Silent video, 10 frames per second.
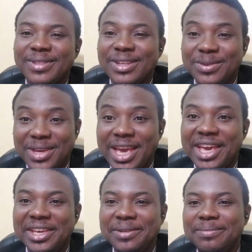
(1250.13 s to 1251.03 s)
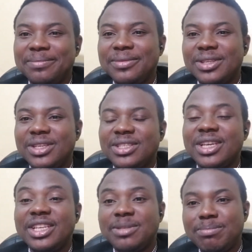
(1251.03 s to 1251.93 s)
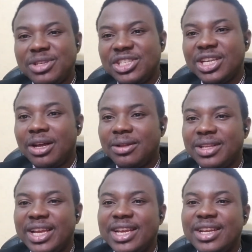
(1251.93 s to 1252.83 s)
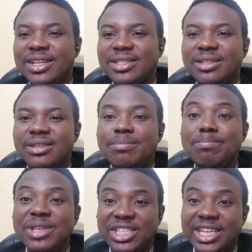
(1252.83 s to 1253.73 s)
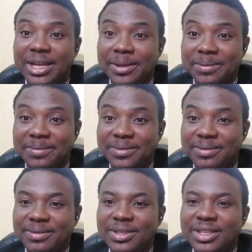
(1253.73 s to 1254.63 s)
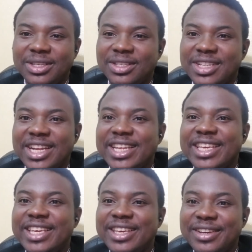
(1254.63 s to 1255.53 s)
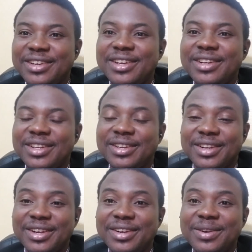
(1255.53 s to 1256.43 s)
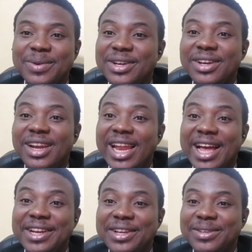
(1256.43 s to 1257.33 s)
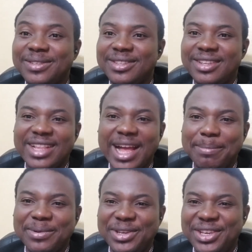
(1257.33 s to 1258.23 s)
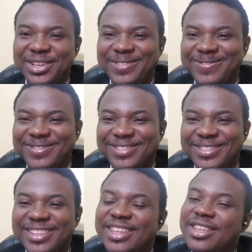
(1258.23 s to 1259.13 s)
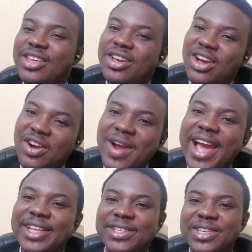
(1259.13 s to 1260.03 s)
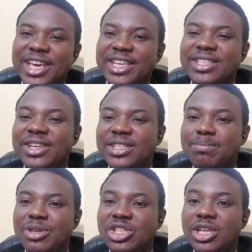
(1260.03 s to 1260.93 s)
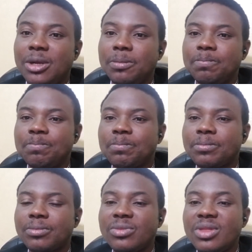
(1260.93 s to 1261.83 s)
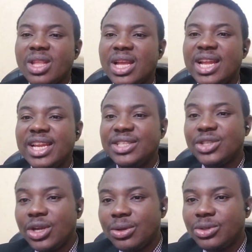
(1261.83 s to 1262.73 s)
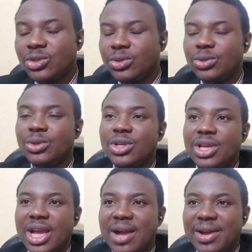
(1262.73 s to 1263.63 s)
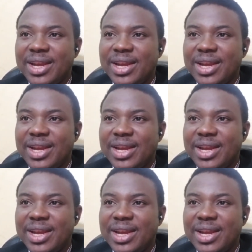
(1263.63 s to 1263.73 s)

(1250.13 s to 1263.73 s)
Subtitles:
okay. So it's Michel and not Michel. So that a girl will not land a slap on you. All right, okay, so it's Michel. And let's go to our